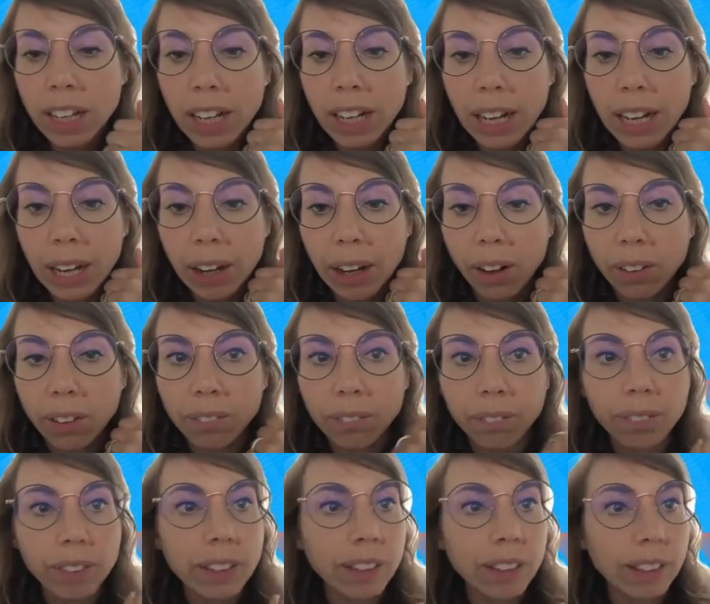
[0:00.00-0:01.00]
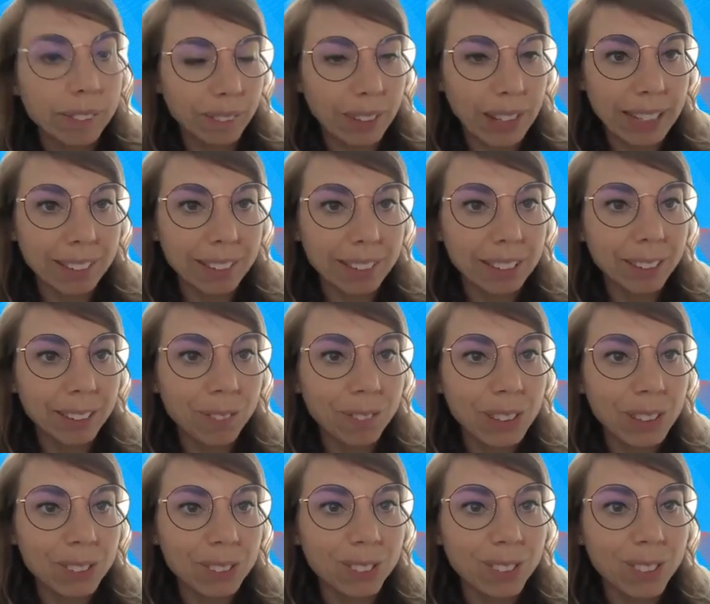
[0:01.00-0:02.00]
I think
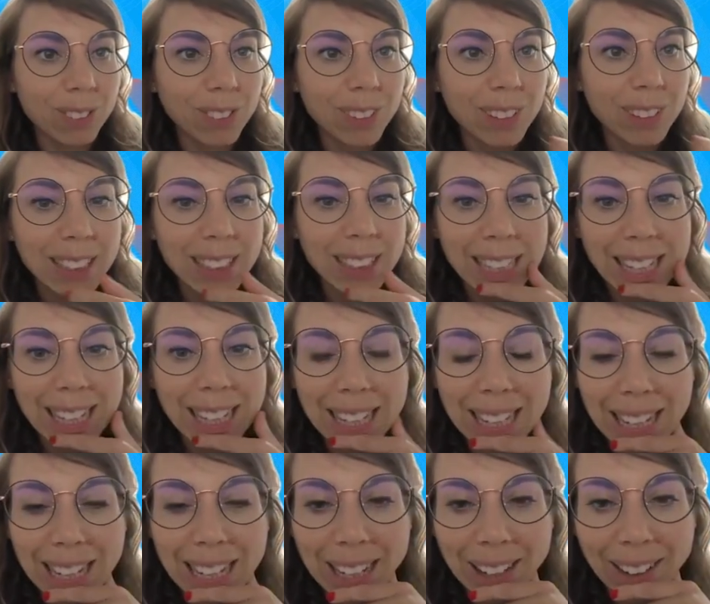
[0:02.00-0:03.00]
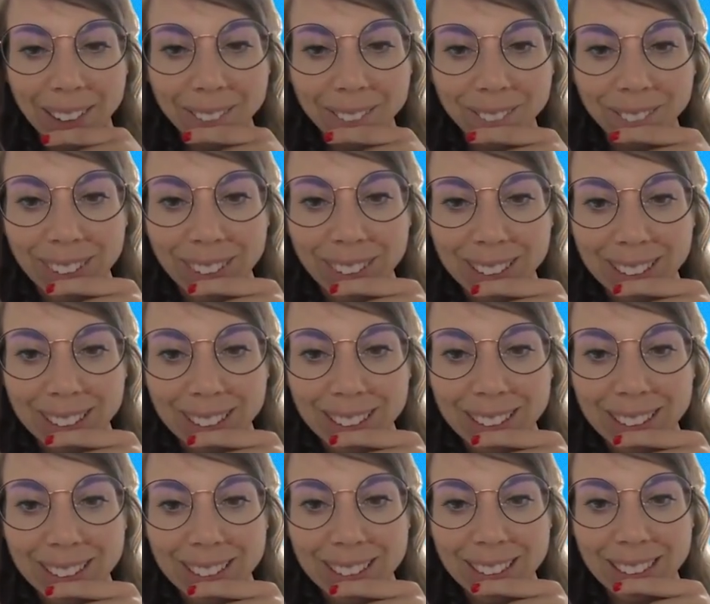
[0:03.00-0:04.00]
Pedro
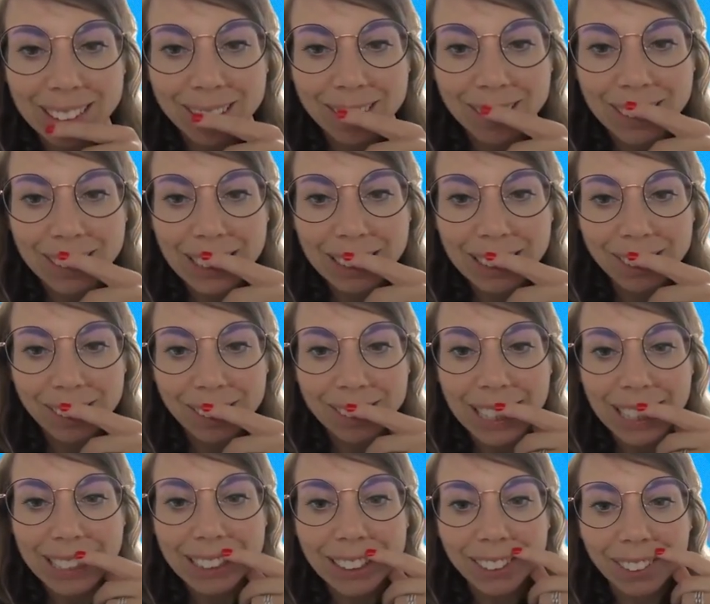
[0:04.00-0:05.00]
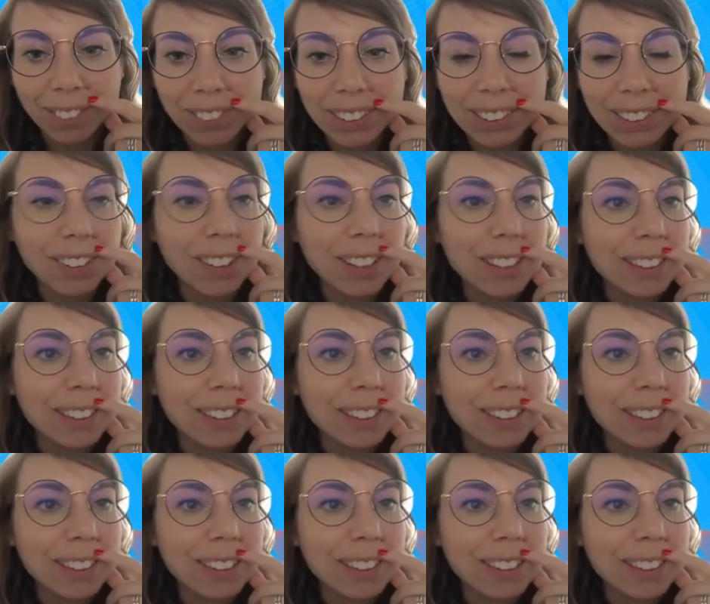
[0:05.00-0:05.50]
presented yesterday the Tiger Beetle